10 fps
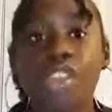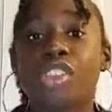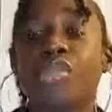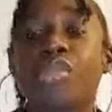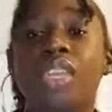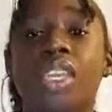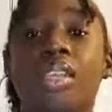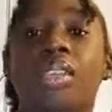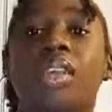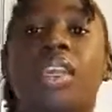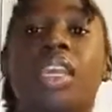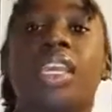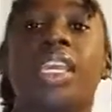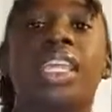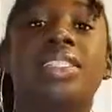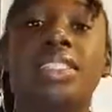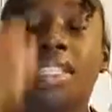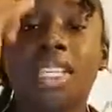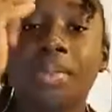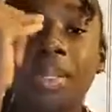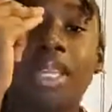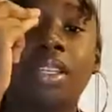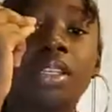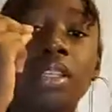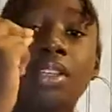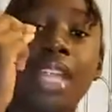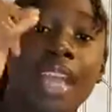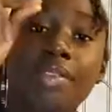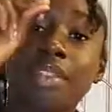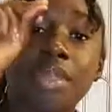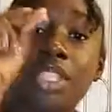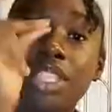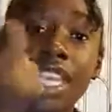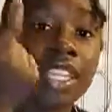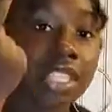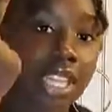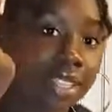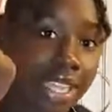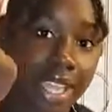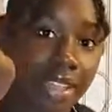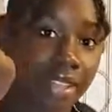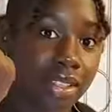You can easily your life can be changed like that.